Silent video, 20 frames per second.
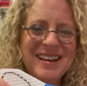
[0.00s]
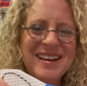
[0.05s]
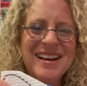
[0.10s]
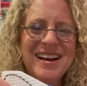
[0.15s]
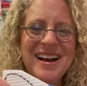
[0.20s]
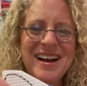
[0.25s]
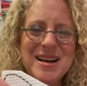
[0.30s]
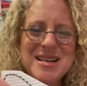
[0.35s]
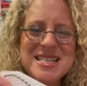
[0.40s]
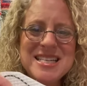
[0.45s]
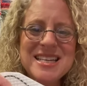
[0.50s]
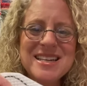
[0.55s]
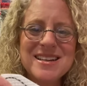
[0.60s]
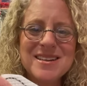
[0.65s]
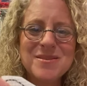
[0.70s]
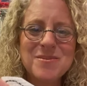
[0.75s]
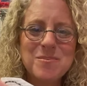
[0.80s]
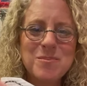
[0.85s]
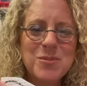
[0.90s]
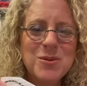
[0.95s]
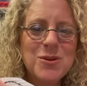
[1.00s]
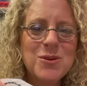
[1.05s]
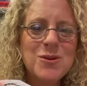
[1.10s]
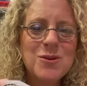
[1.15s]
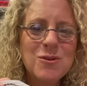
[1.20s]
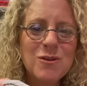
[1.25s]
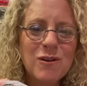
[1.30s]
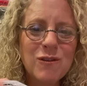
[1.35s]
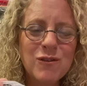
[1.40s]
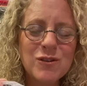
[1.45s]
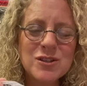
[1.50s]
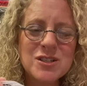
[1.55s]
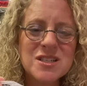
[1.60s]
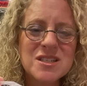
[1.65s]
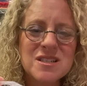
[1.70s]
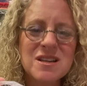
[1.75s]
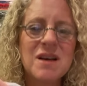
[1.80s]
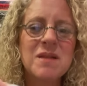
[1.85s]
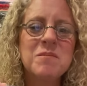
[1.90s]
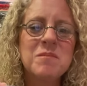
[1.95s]
I did a beautiful
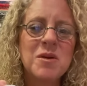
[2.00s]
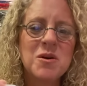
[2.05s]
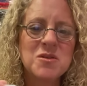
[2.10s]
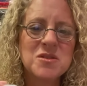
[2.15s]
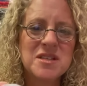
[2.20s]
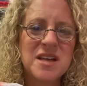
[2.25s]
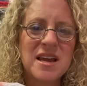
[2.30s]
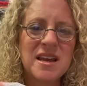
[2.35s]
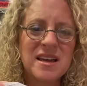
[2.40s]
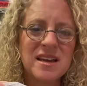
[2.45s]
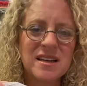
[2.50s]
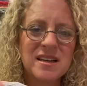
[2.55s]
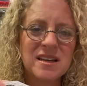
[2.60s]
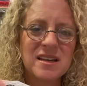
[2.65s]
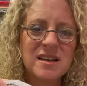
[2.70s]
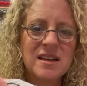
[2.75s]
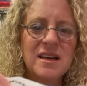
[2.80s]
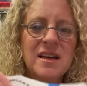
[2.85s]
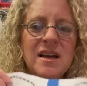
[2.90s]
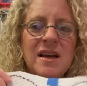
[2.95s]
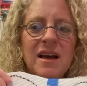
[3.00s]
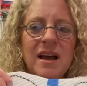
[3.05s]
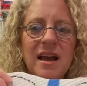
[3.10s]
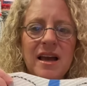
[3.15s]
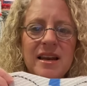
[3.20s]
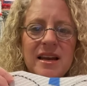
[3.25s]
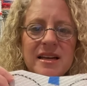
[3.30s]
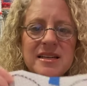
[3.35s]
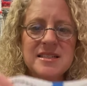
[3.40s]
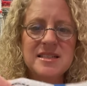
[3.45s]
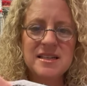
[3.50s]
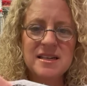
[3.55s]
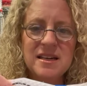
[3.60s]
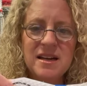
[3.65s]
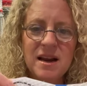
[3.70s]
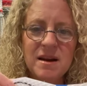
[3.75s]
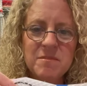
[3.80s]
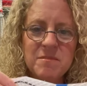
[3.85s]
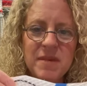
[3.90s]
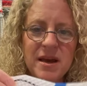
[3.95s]
sun mosaic, and I did it
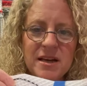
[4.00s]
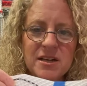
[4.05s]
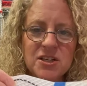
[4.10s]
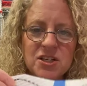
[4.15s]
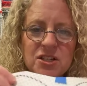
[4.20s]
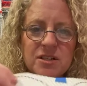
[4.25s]
on mesh,